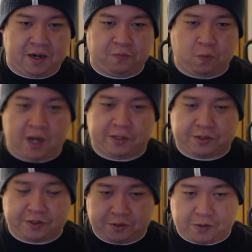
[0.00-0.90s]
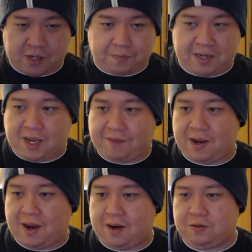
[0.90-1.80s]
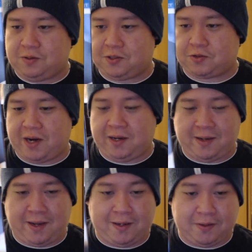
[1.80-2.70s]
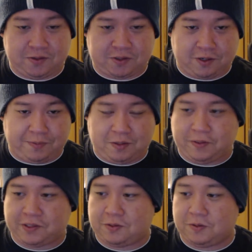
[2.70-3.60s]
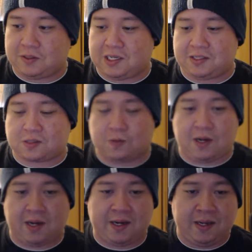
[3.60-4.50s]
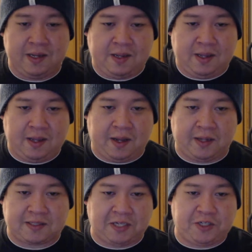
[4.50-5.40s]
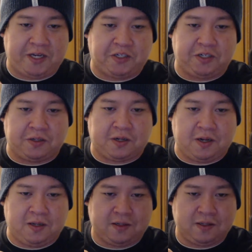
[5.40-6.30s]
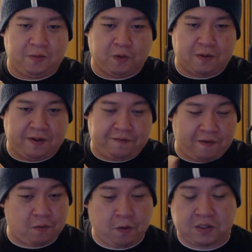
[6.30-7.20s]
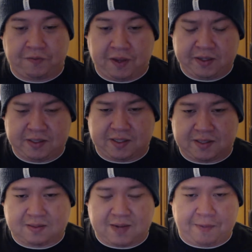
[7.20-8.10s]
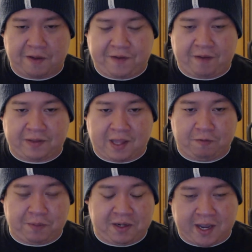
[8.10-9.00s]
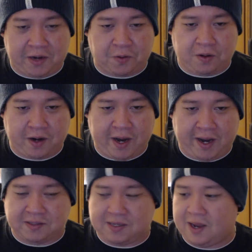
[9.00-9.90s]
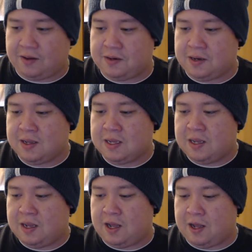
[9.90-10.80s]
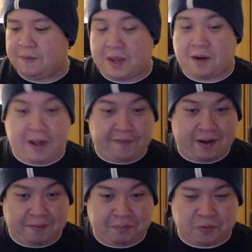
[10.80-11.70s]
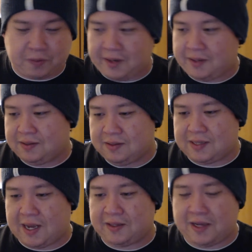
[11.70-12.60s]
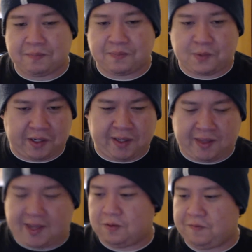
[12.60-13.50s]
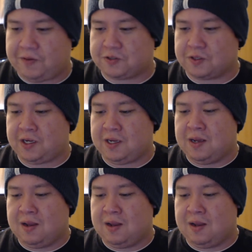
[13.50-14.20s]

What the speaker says: End of Watch, directed by David Ayer, who did Training Day, who's going to be doing Suicide Squad. It's got Jake Gyllenhaal in one of my favorite roles of his. It's not my favorite. That would be Nightcrawler, hands down. But I don't have that on Blu-ray. Sadly, I'm going to get that, though, eventually.